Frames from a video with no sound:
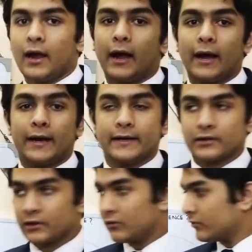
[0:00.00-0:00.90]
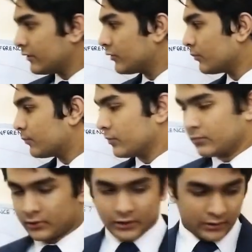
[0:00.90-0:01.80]
and which
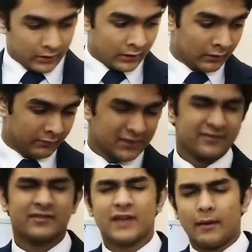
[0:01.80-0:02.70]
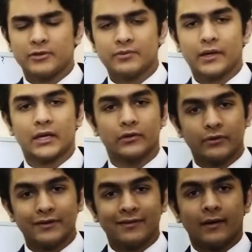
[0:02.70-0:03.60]
is established by
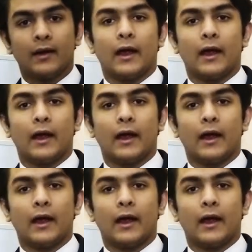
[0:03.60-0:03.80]
countries,